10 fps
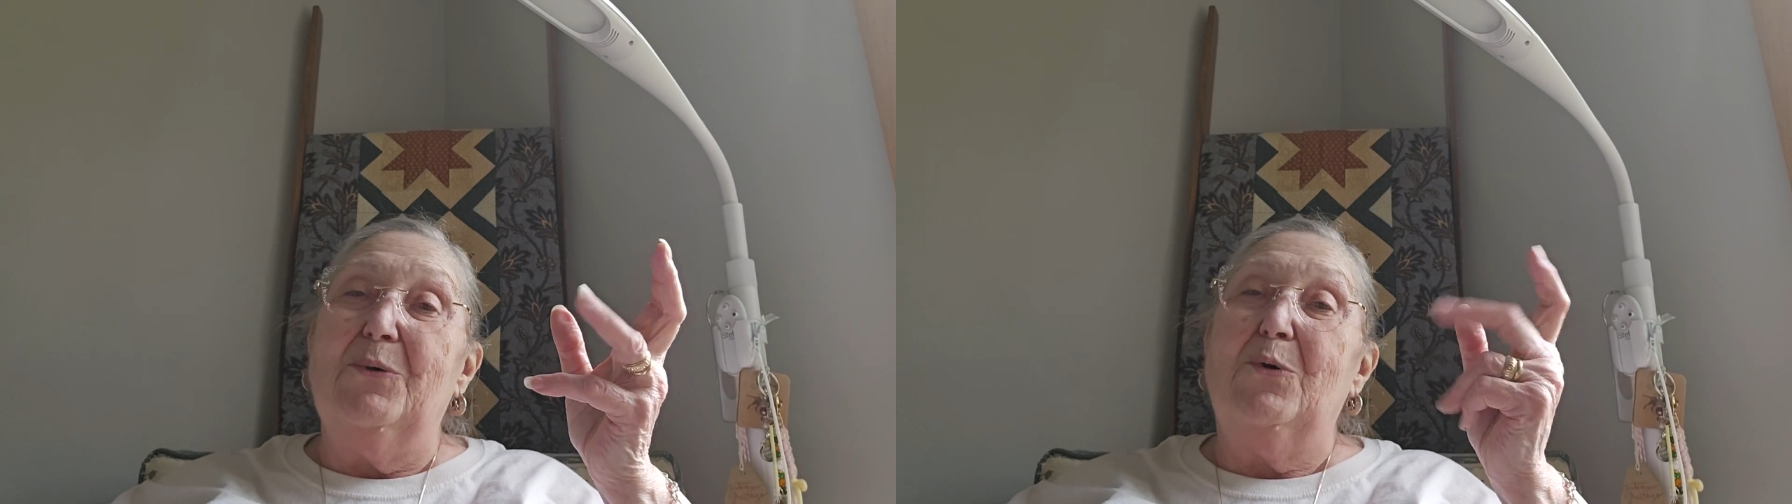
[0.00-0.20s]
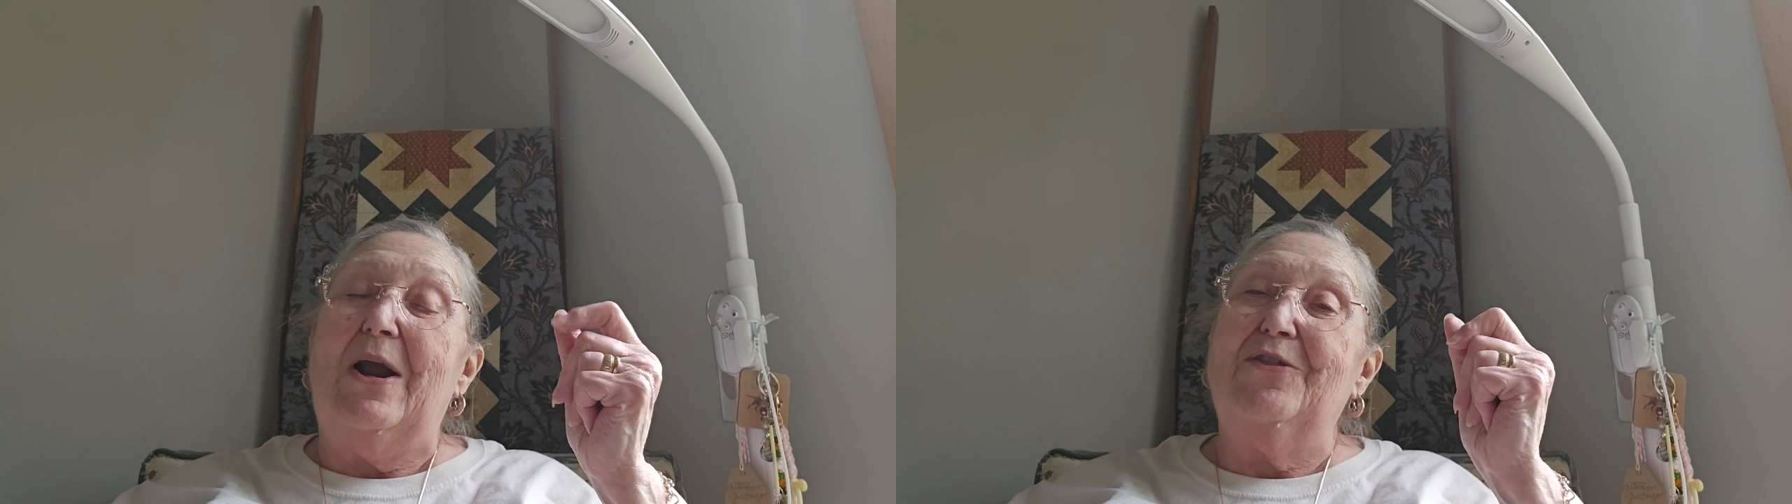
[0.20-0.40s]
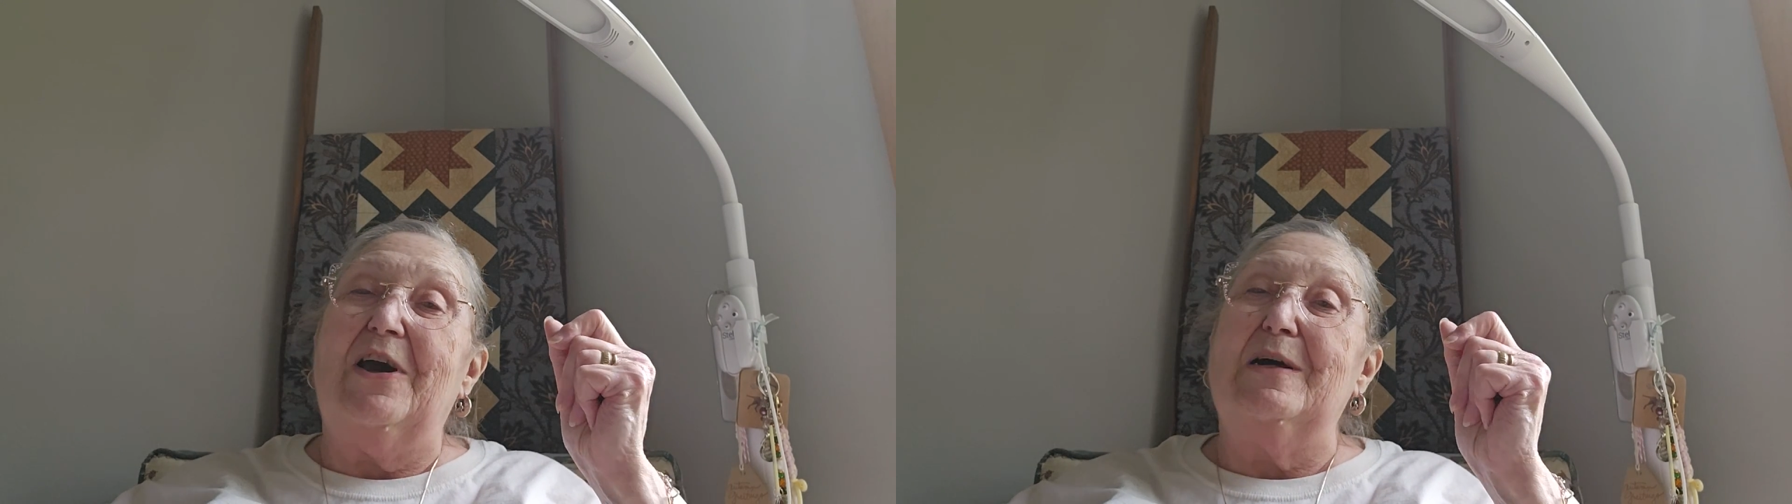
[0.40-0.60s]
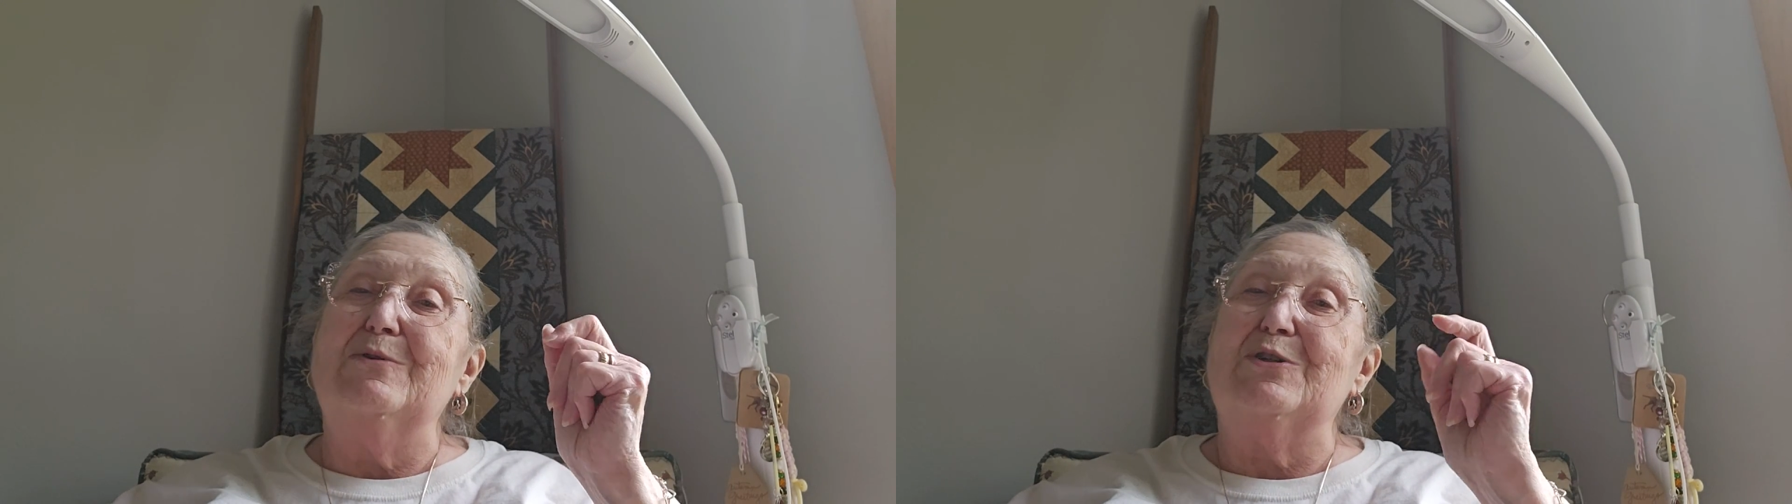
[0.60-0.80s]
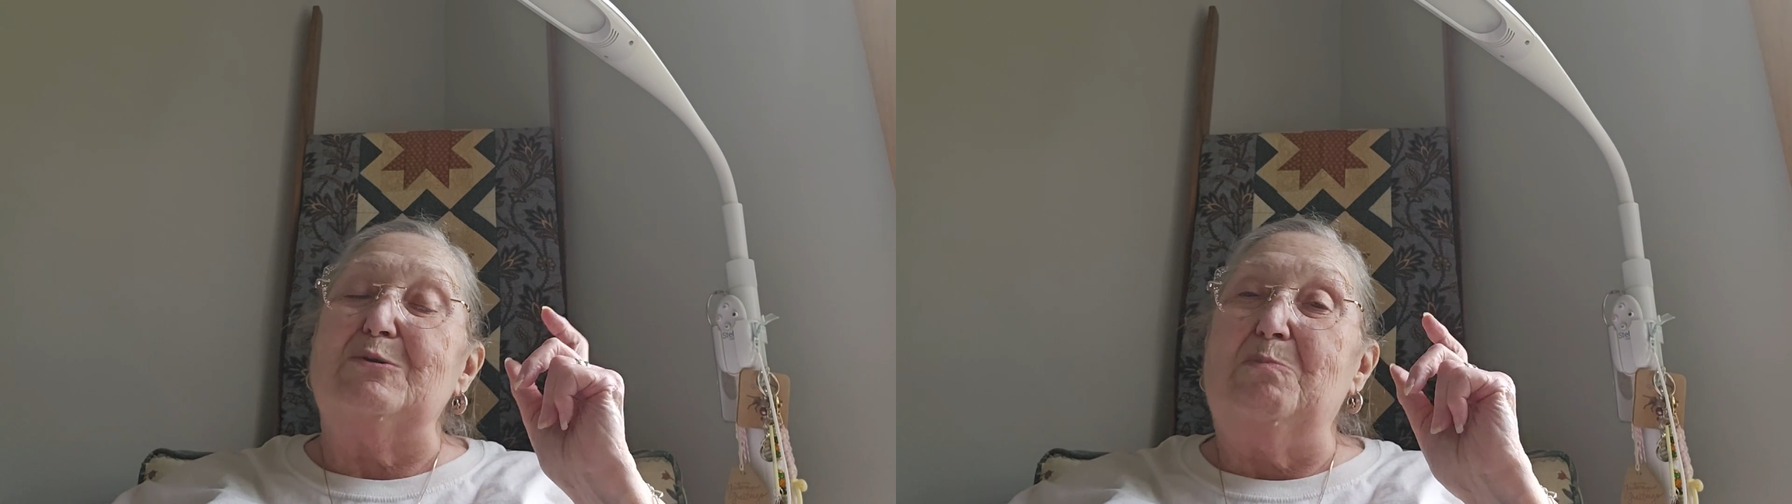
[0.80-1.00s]
where I thought I
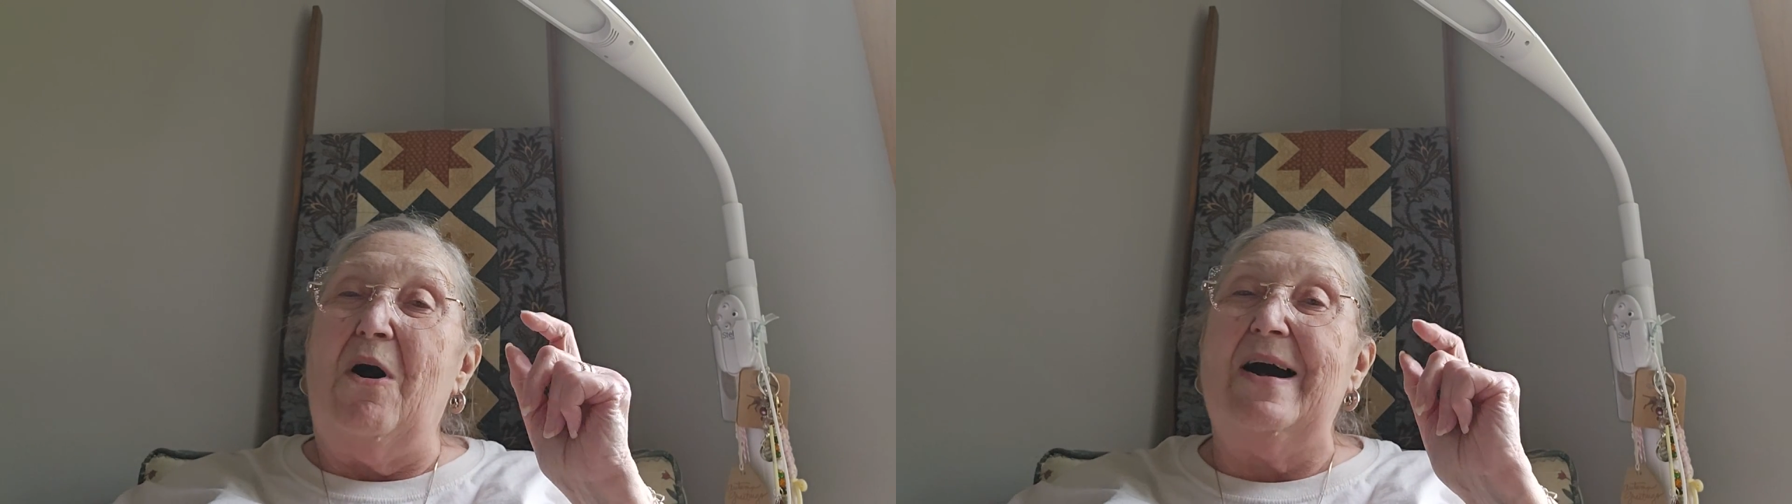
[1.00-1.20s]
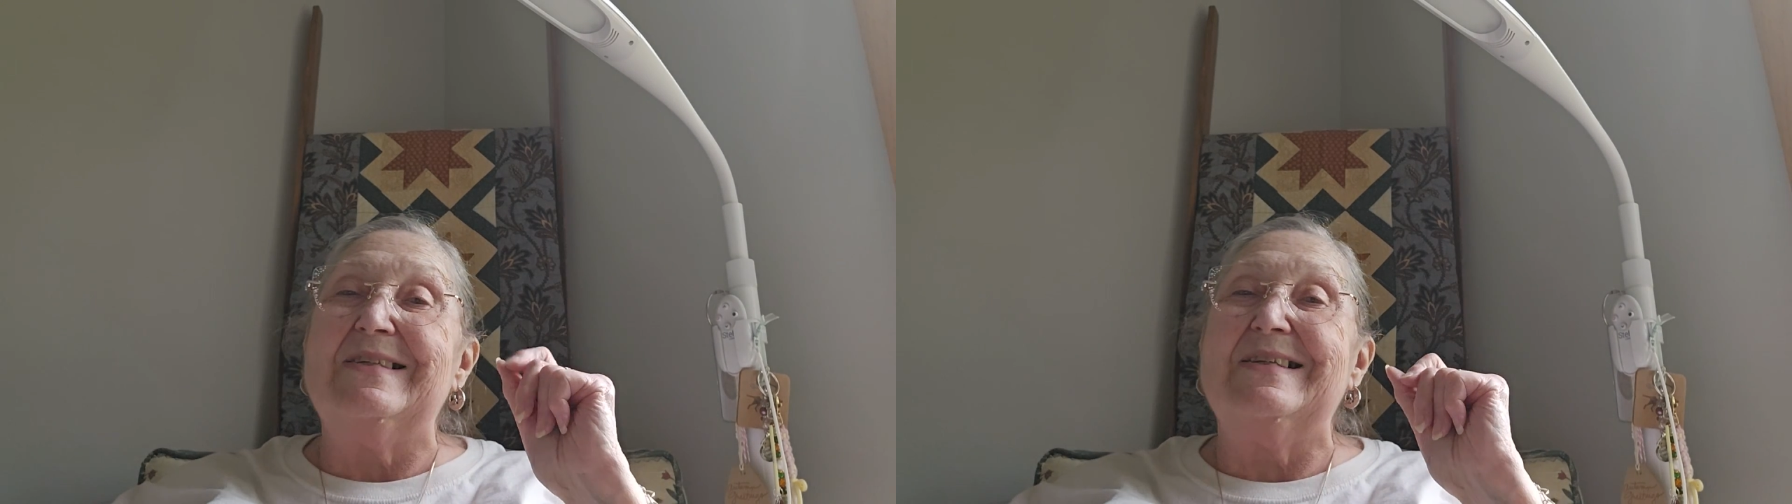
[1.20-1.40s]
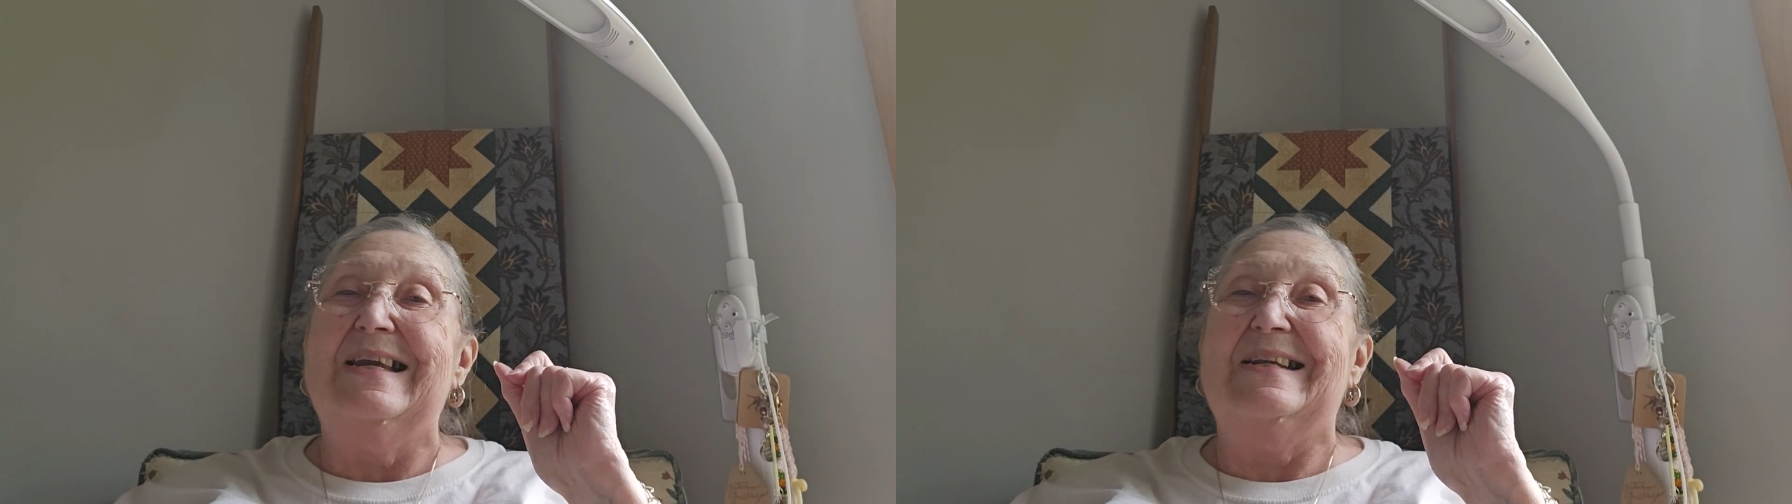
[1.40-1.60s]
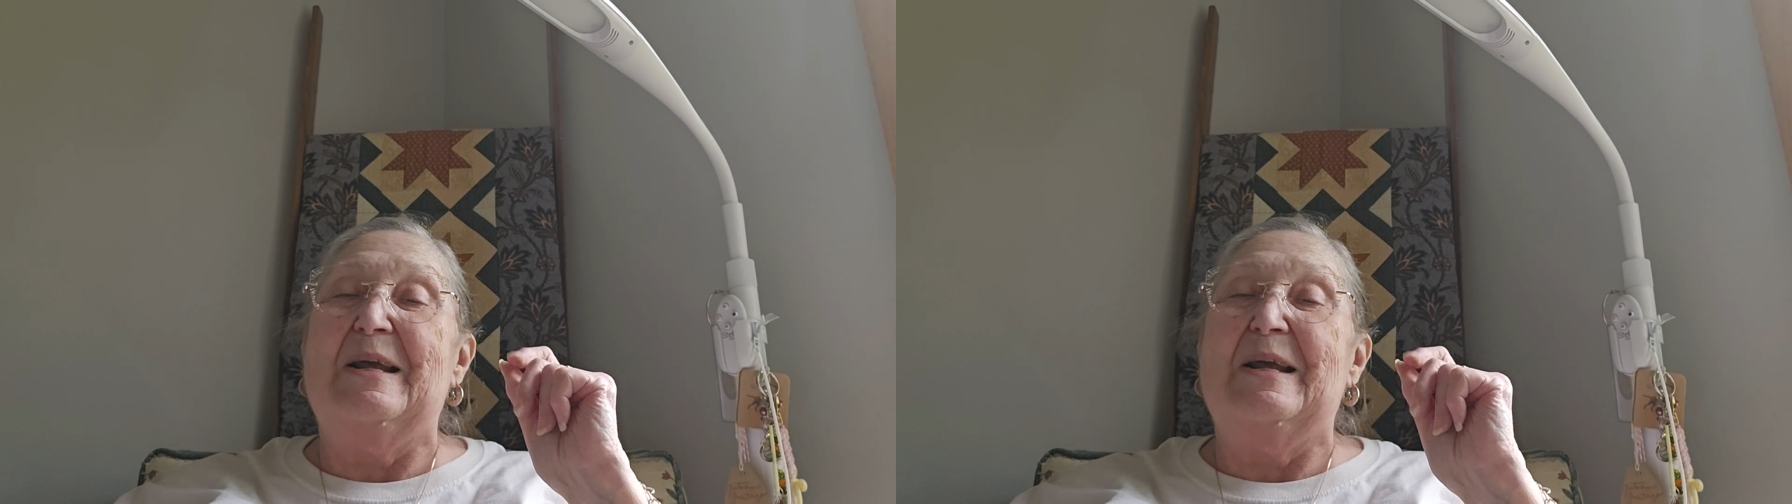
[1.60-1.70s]
was just pausing it